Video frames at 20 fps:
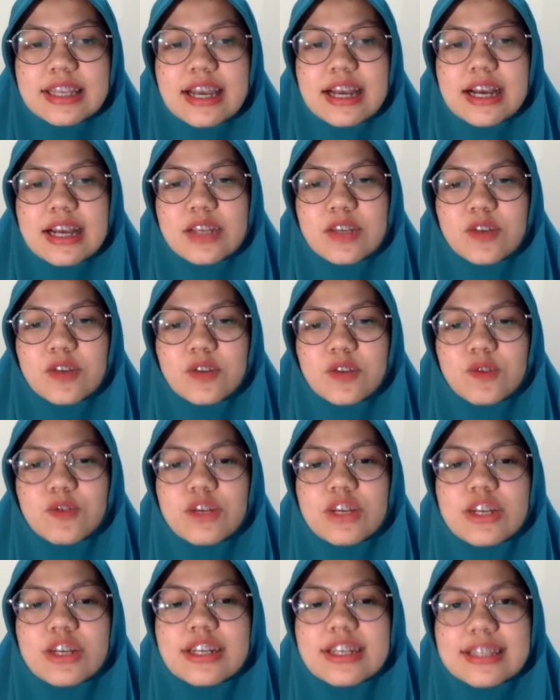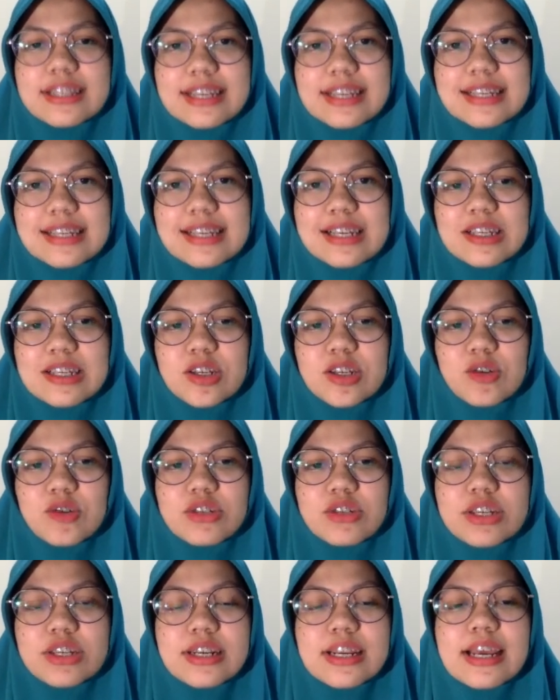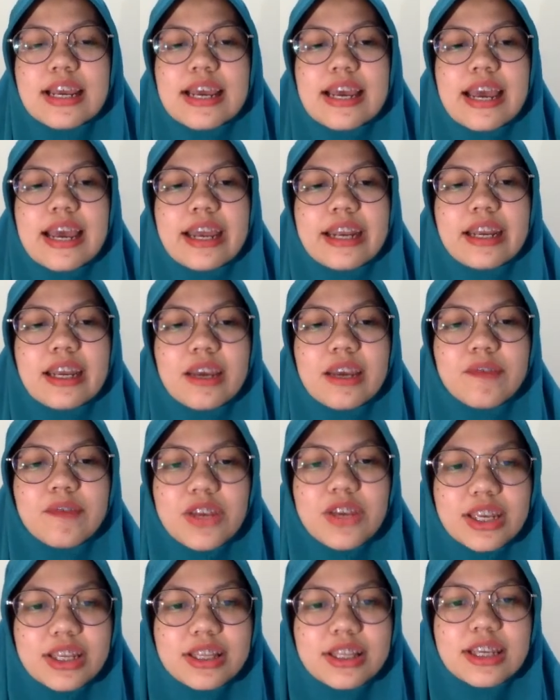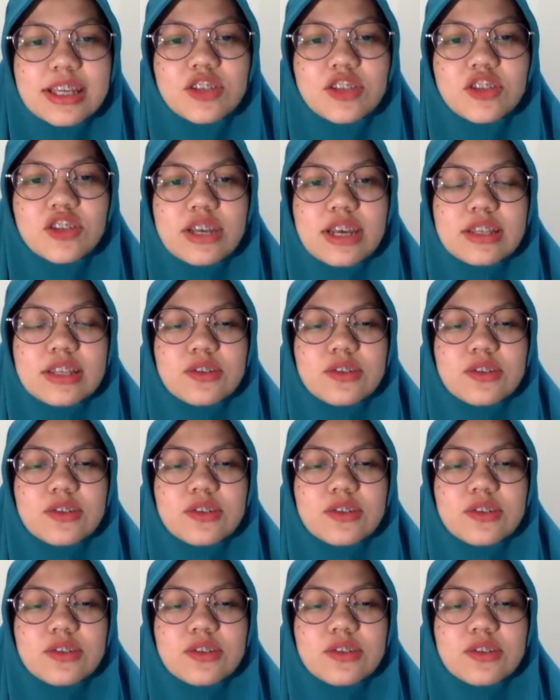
I used during the test execution, and I have it inside.